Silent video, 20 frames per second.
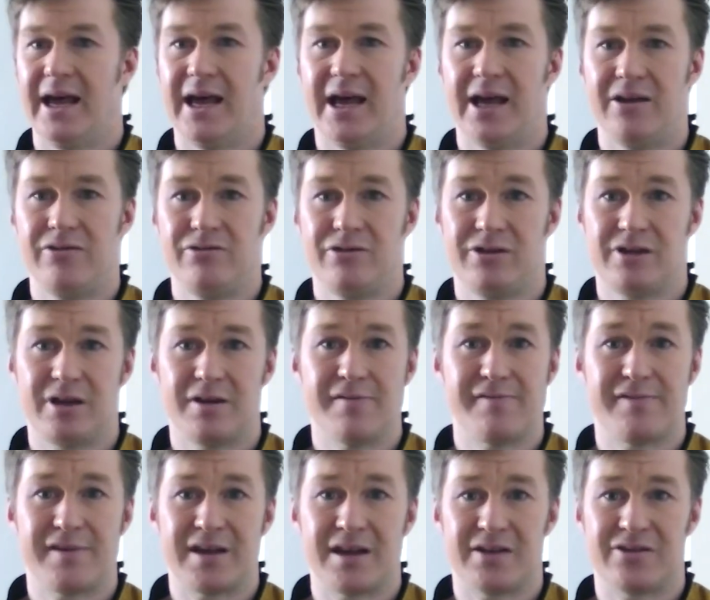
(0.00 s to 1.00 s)
And don't
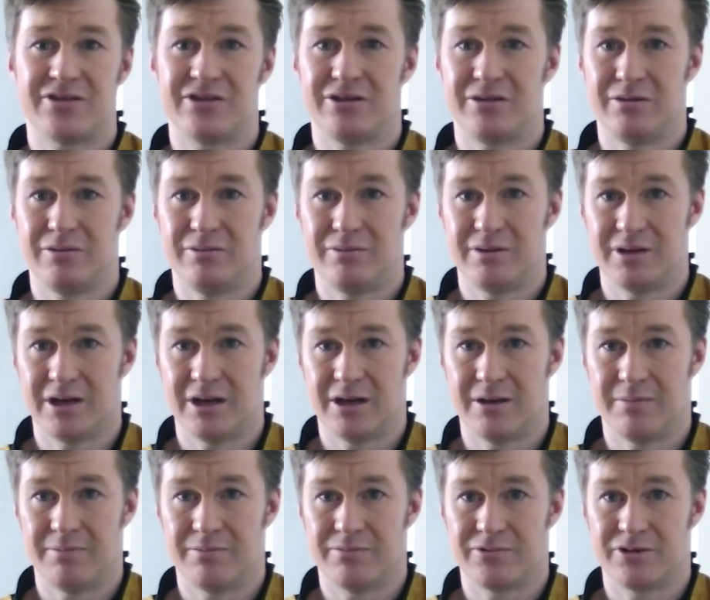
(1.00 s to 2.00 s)
forget to
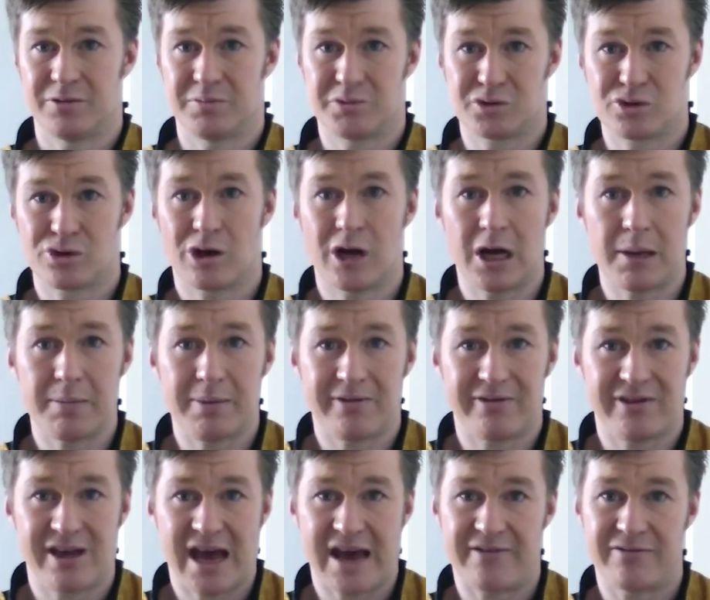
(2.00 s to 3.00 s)
subscribe
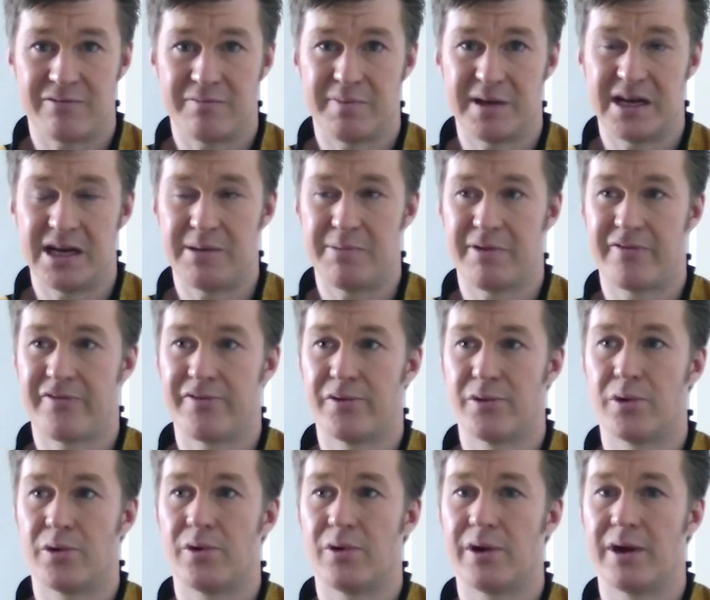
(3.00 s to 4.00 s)
if you haven't been here
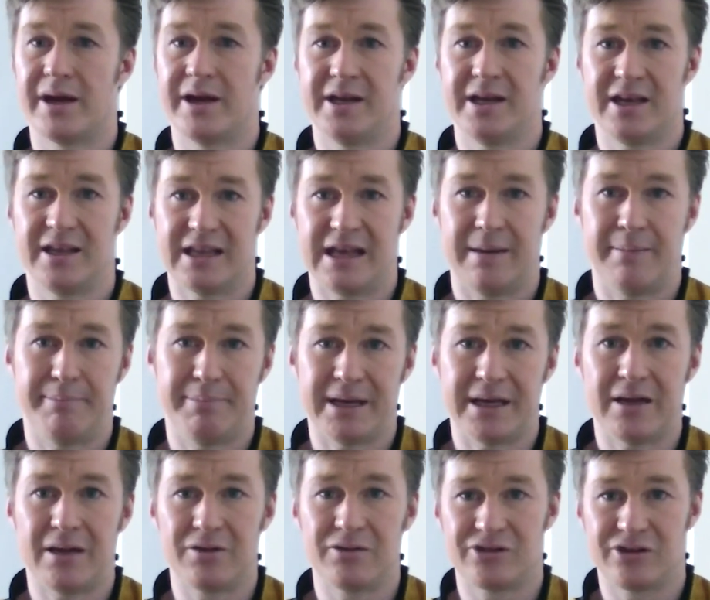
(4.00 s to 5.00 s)
before, and hit that
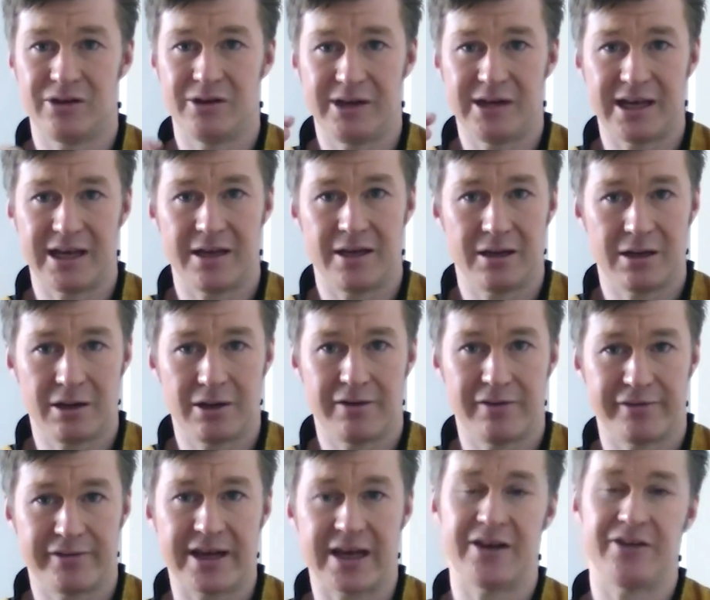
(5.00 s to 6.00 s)
bell so you get your
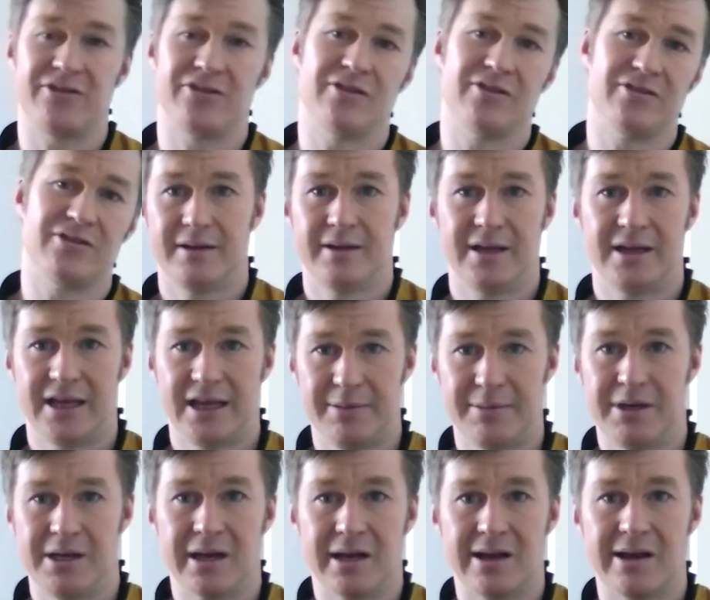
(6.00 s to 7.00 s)
notifications. Hit
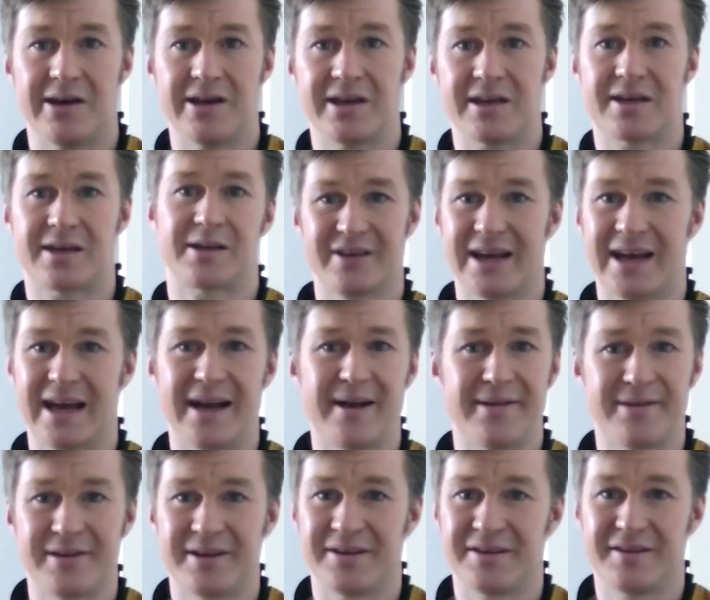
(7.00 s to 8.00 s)
me a like.
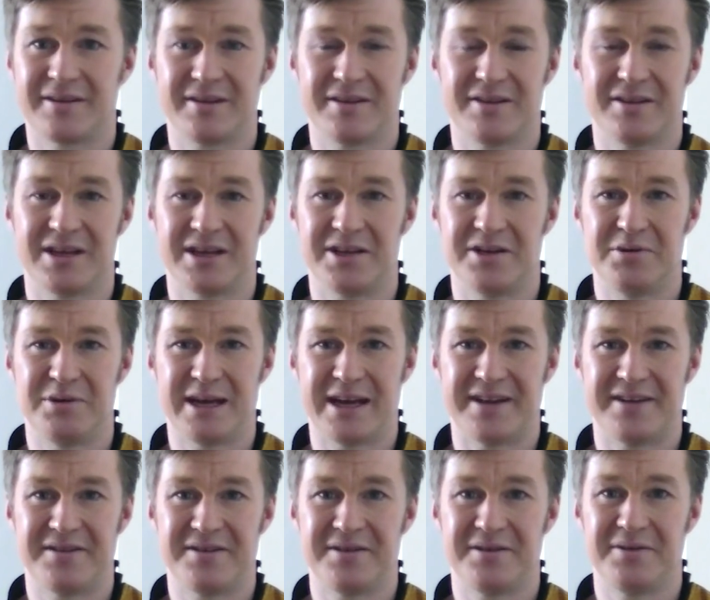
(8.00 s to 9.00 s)
Anything that you
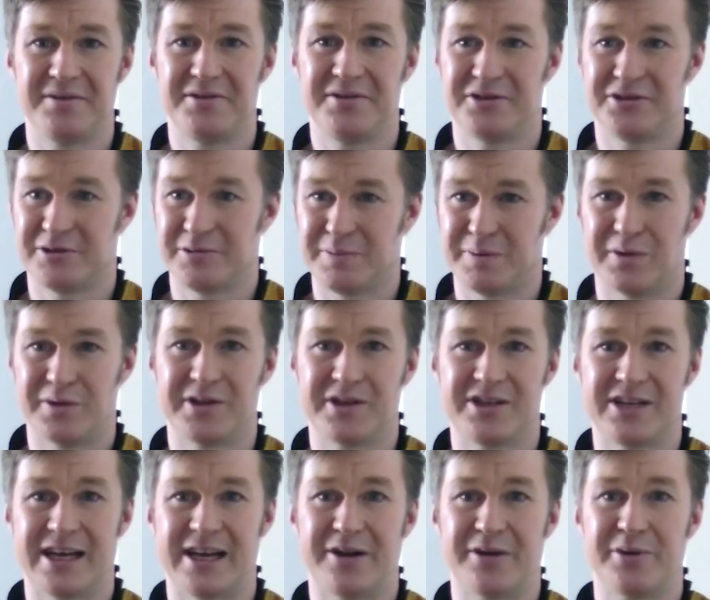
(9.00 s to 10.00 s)
can do to support the
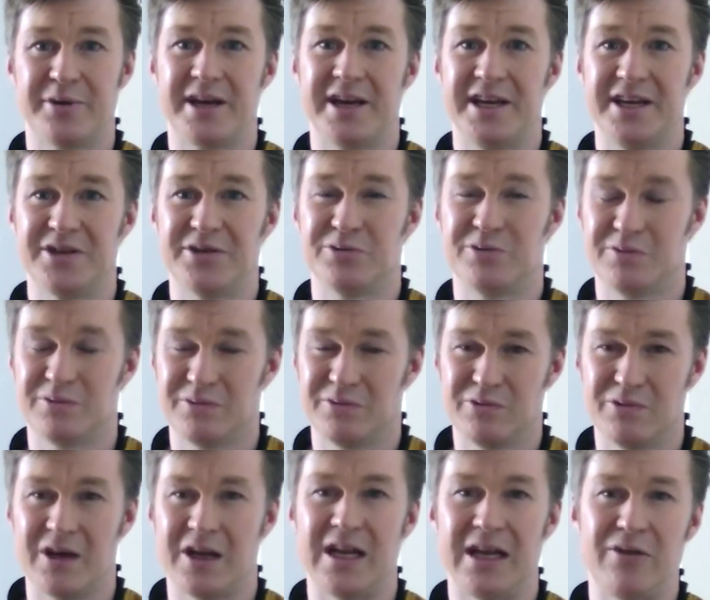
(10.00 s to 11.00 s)
channel is
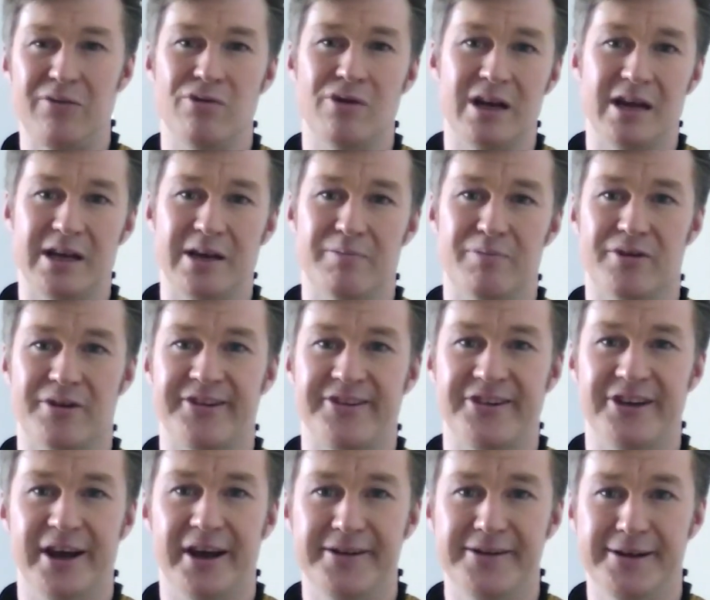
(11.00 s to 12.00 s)
really, really
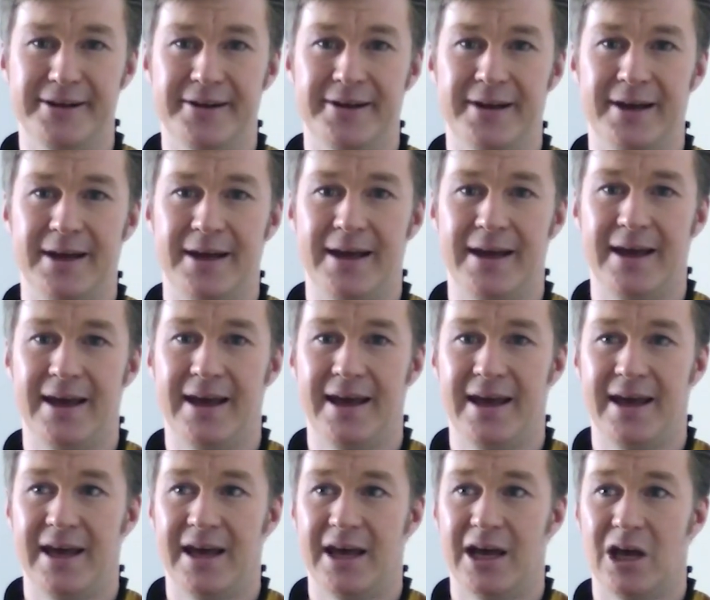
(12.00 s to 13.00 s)
appreciated.
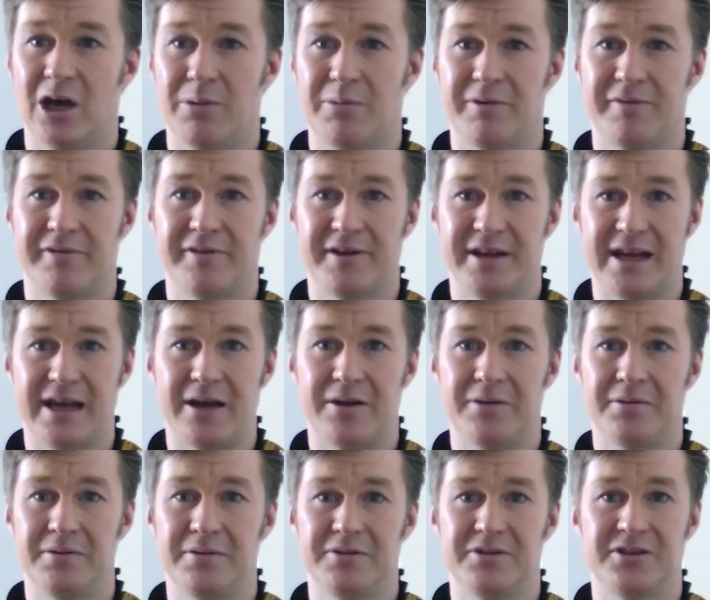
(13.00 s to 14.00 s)
But for
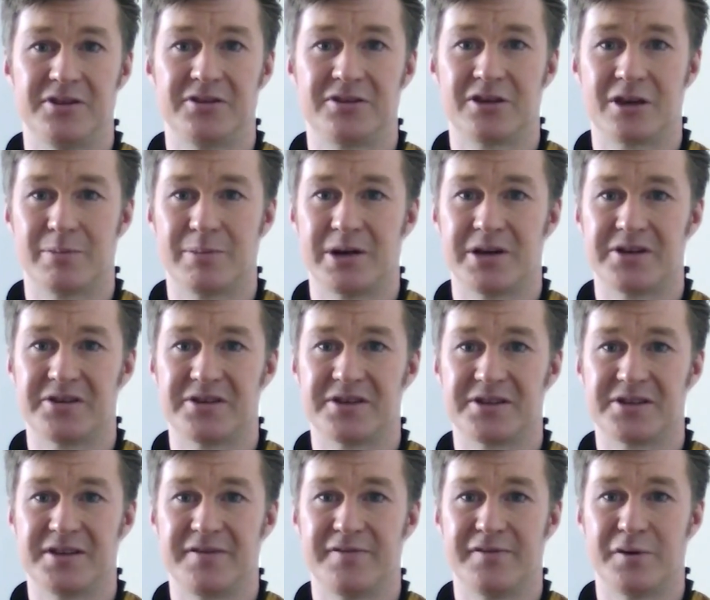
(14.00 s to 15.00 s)
now, this is Commander
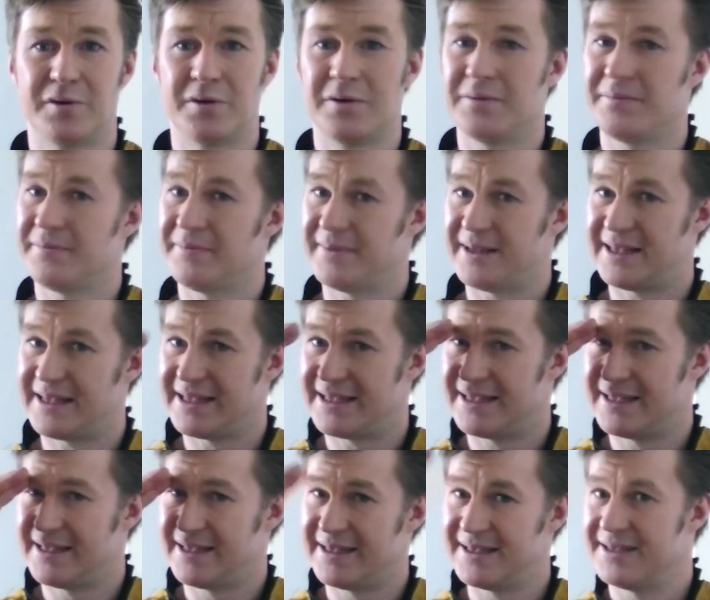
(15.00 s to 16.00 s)
64
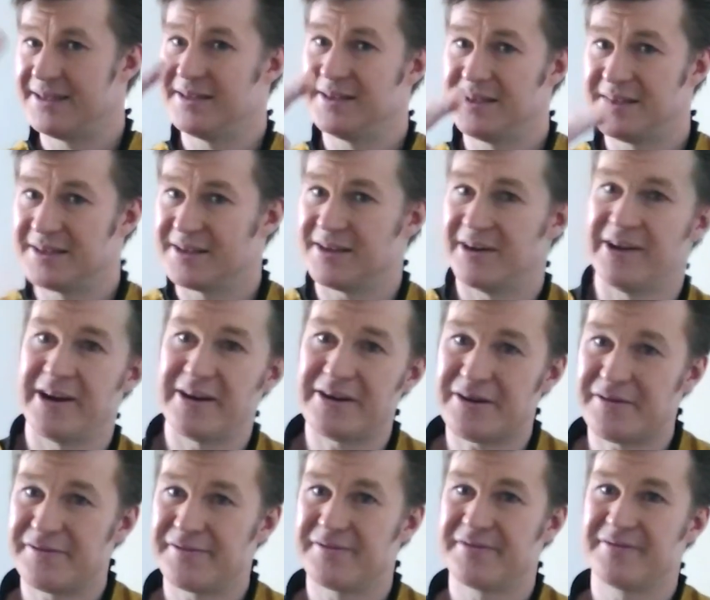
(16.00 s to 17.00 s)
signing off.